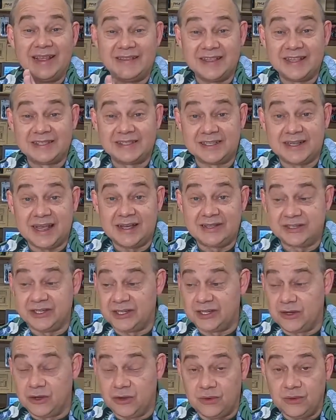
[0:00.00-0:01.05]
This allows you
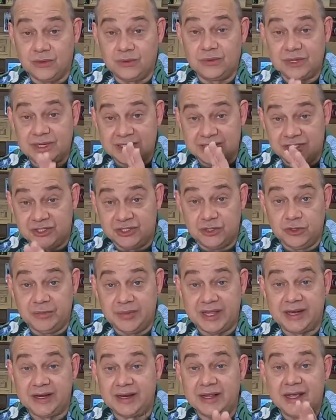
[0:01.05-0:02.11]
to go zoom
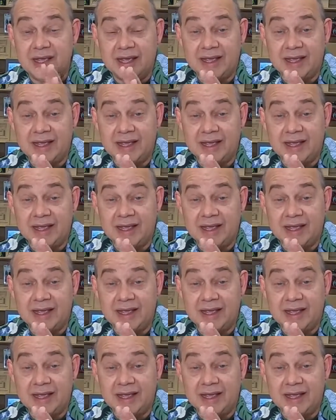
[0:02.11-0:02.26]
in,